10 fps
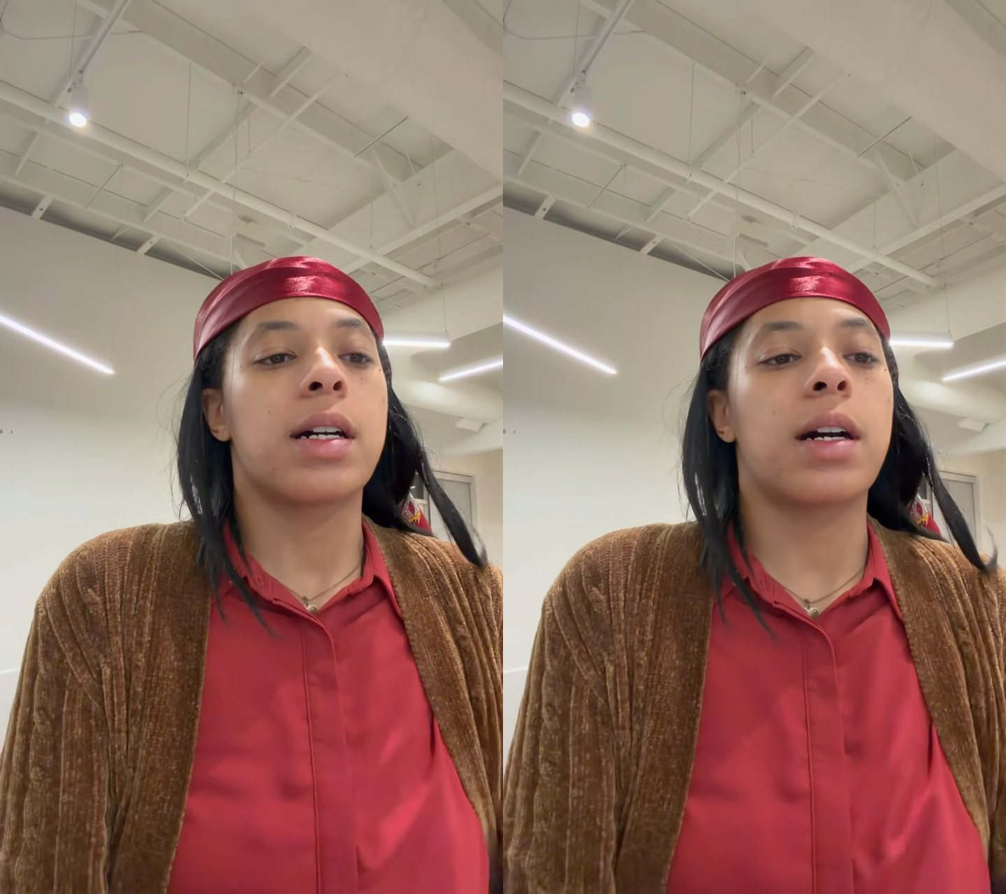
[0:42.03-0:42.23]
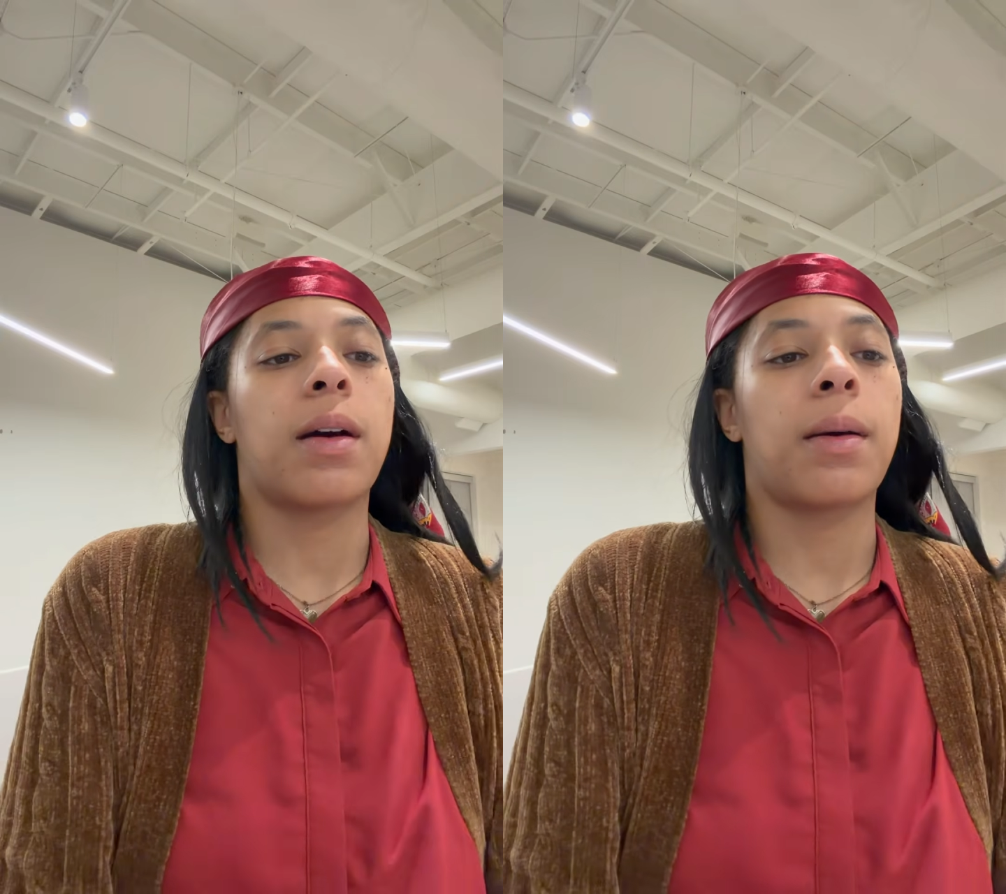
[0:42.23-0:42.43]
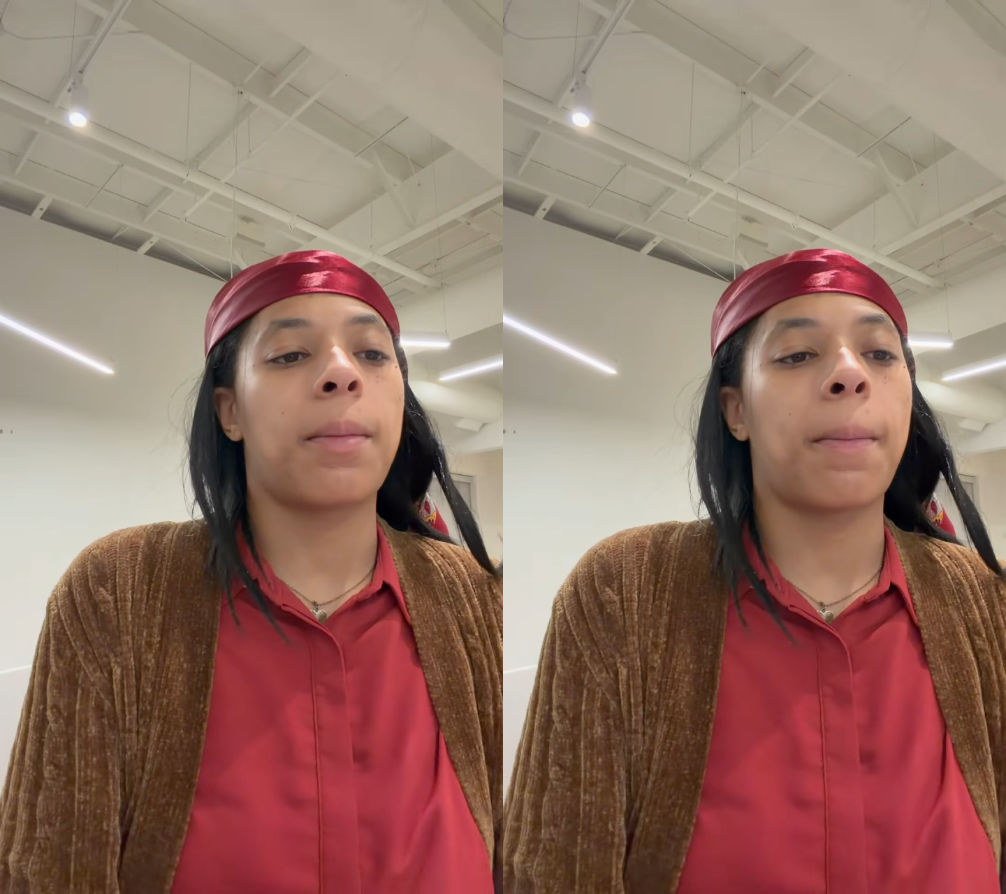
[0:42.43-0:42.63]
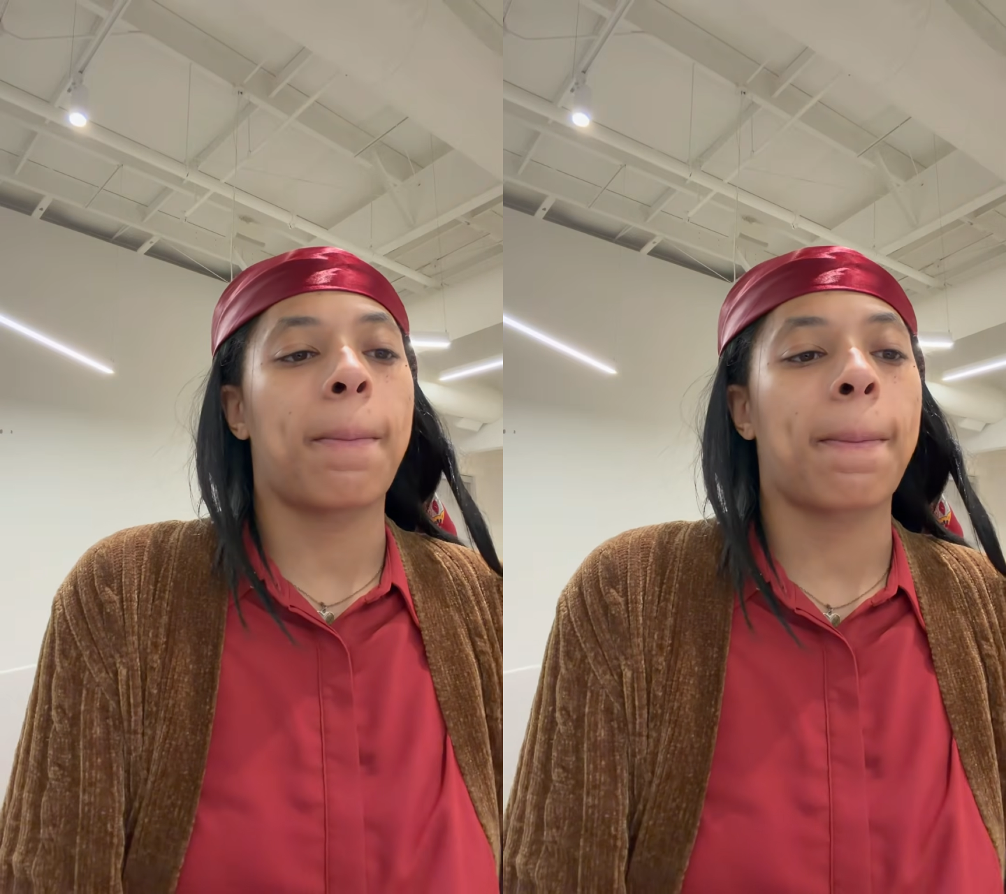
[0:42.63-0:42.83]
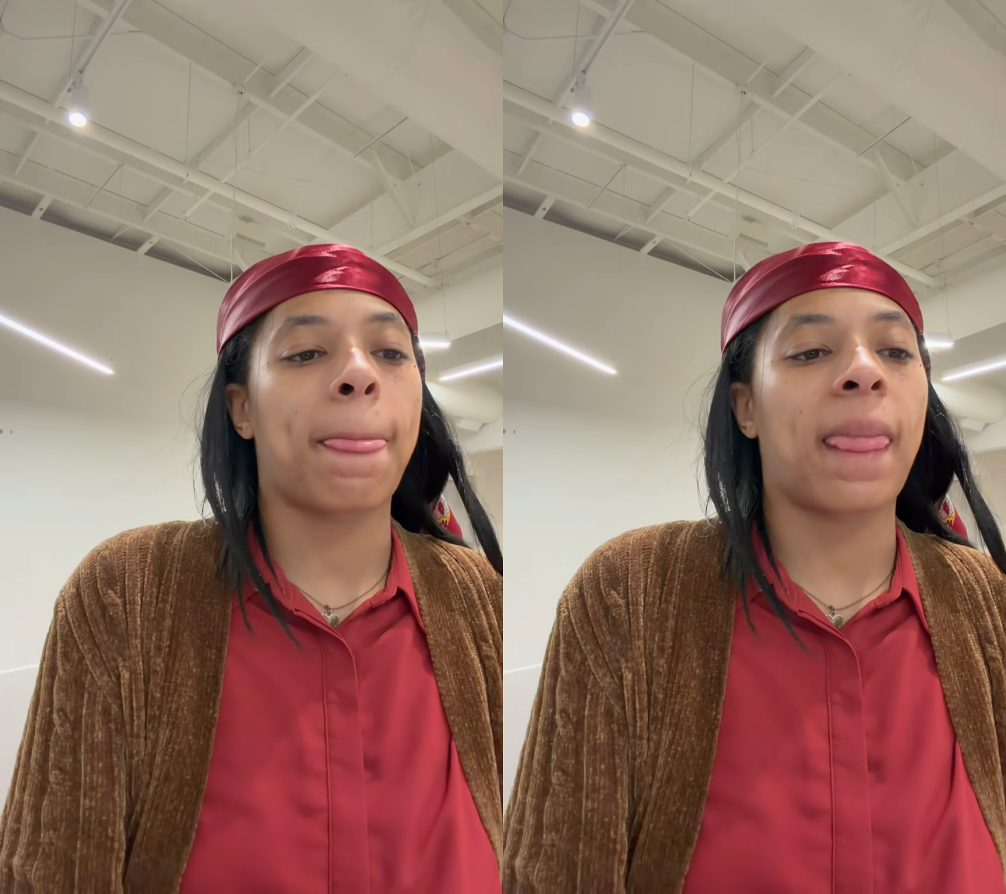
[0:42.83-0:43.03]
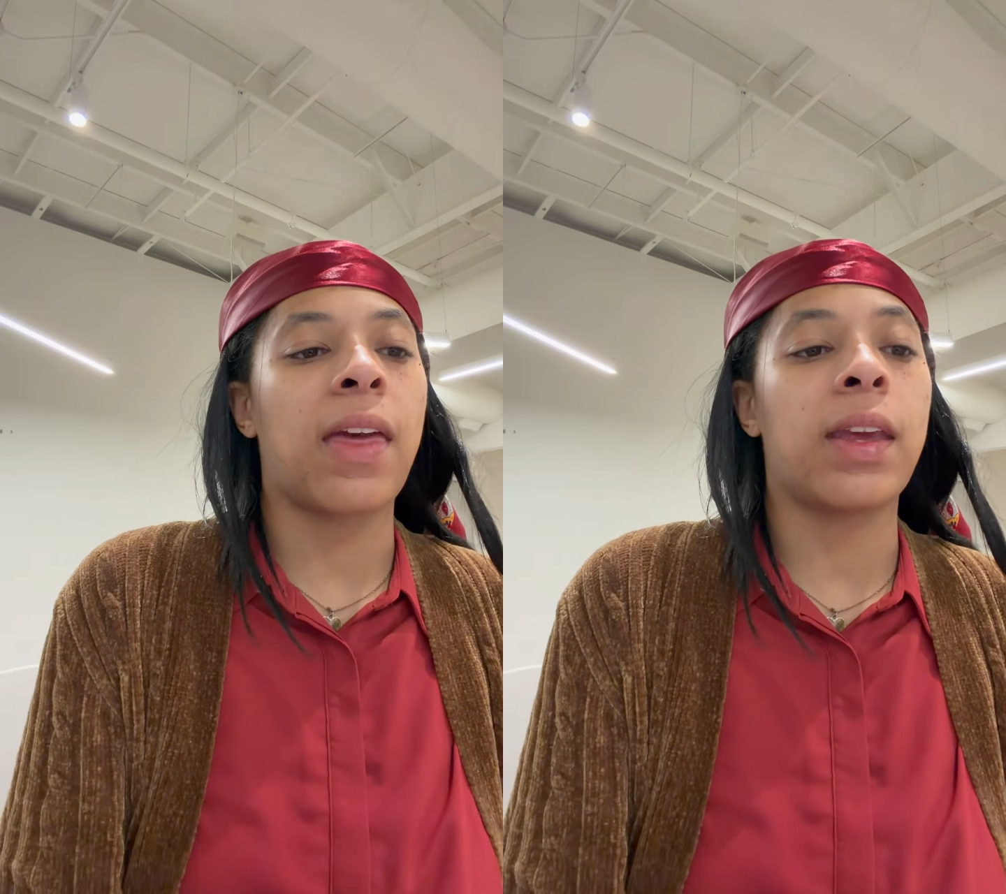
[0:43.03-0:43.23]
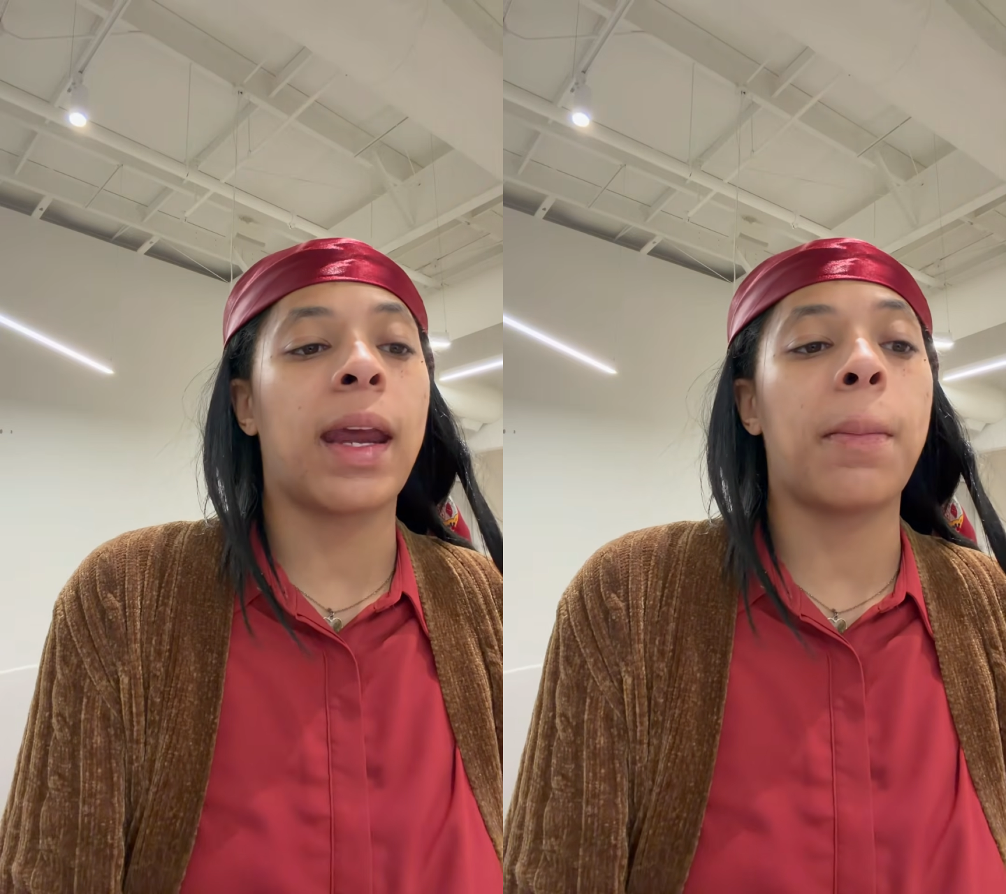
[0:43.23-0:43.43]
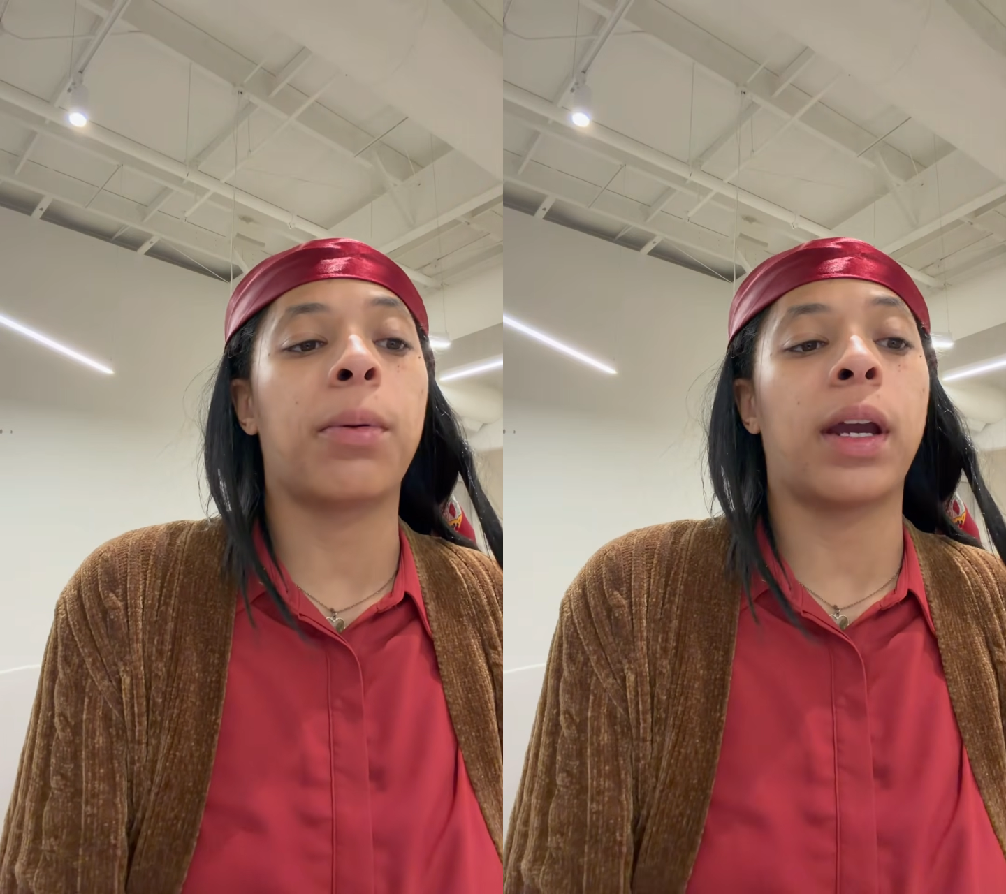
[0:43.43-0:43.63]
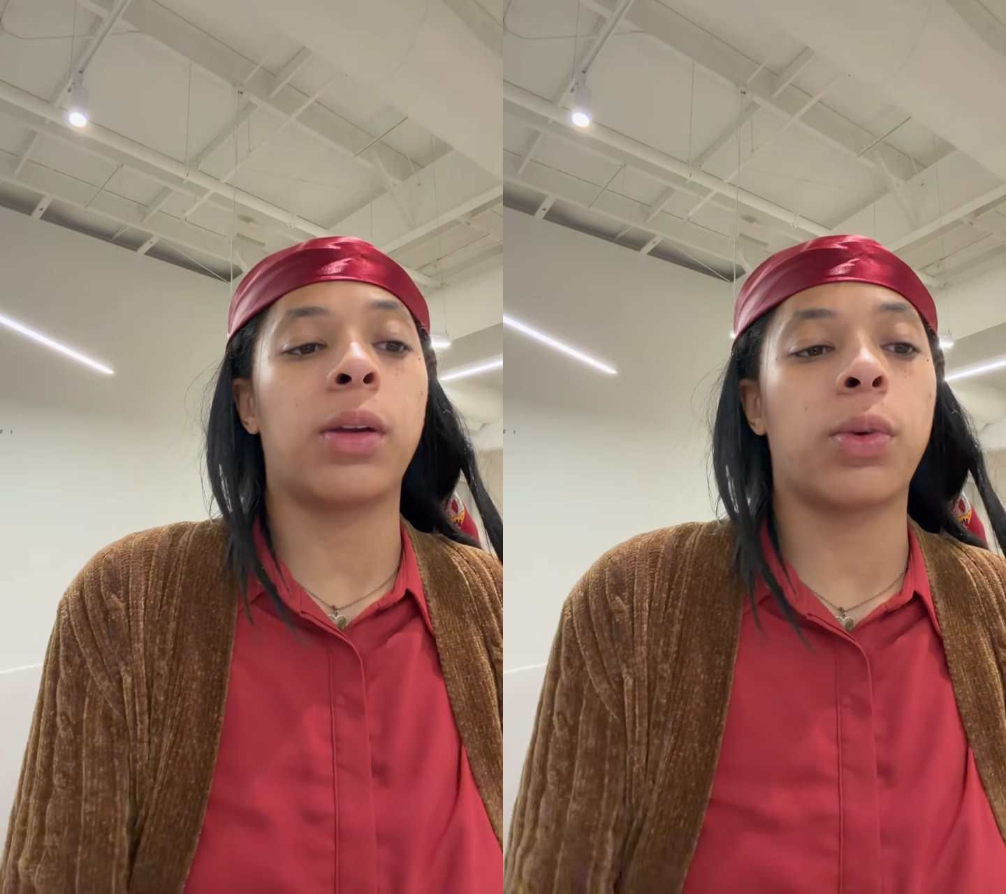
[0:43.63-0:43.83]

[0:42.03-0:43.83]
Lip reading: and then a brain